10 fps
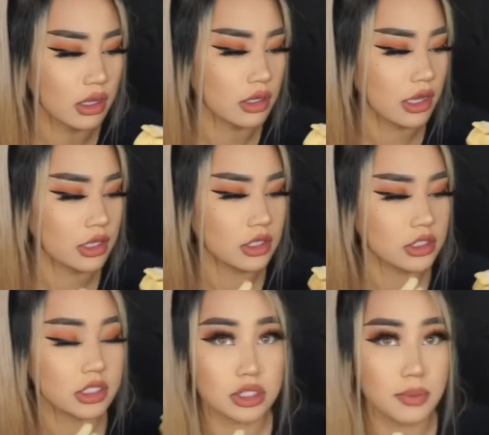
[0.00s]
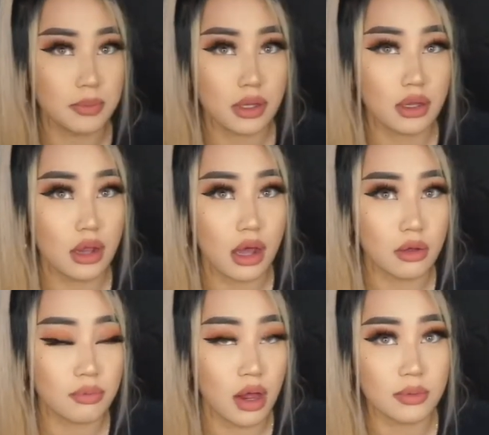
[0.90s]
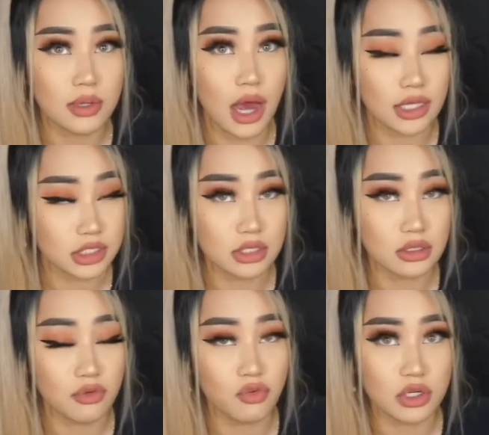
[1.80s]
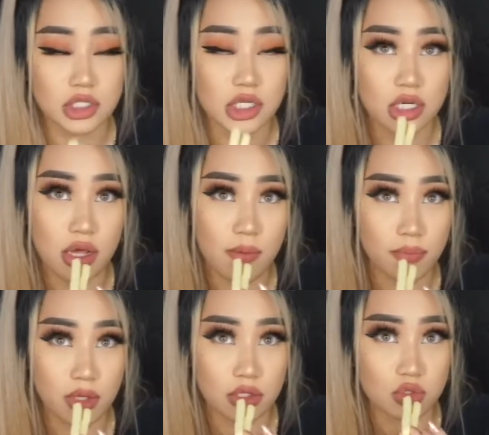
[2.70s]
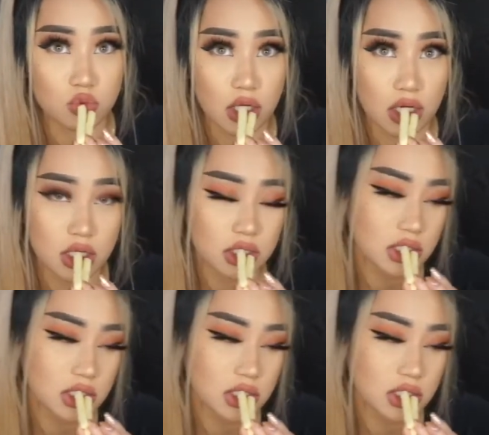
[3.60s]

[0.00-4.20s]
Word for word: I think this is something that I could probably accidentally finish eating in two seconds.